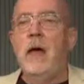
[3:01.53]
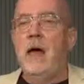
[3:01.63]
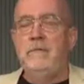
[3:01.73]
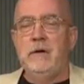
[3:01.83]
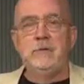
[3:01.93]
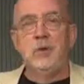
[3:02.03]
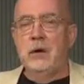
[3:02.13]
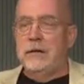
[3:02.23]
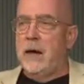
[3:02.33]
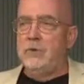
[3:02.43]
having
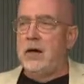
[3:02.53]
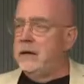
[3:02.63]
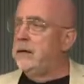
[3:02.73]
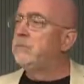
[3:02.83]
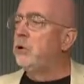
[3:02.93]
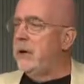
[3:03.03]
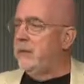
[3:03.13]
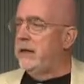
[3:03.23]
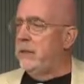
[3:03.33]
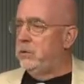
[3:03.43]
strong type checking in
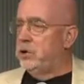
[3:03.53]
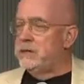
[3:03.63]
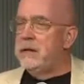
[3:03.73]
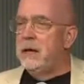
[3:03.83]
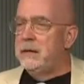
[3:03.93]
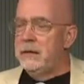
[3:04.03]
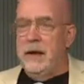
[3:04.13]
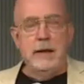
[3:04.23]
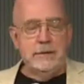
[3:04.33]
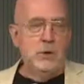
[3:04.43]
programming languages
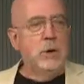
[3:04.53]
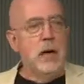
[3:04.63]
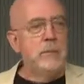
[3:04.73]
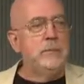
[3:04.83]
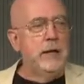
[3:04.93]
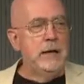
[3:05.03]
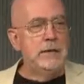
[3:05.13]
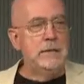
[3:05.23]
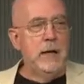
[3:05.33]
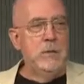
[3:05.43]
today is so
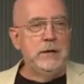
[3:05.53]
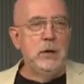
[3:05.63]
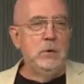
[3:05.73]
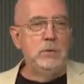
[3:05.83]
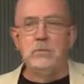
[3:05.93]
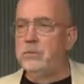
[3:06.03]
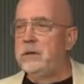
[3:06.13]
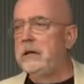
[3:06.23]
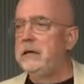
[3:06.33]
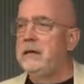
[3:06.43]
commonplace that we don't
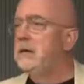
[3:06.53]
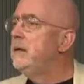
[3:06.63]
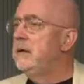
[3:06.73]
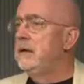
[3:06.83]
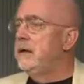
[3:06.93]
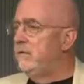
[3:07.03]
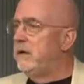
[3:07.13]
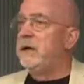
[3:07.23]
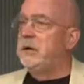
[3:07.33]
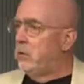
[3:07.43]
really
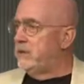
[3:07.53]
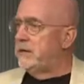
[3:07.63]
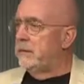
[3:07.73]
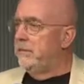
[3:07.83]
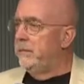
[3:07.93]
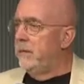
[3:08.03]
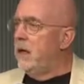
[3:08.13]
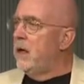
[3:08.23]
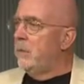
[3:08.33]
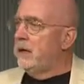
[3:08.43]
even notice it.
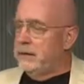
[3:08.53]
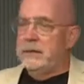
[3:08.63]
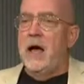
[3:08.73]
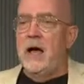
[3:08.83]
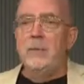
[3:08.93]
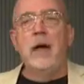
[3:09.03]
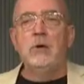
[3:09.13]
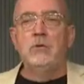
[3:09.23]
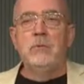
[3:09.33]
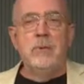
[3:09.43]
But at the time, I
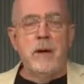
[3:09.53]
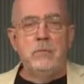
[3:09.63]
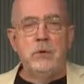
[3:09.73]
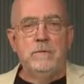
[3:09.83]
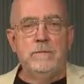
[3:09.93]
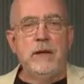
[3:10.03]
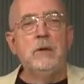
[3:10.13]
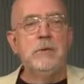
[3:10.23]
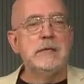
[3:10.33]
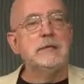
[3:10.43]
could remember
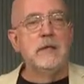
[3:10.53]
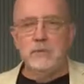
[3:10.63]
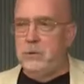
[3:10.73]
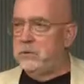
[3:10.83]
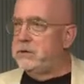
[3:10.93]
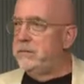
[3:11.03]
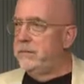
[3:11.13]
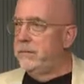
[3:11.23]
vigorous disputes,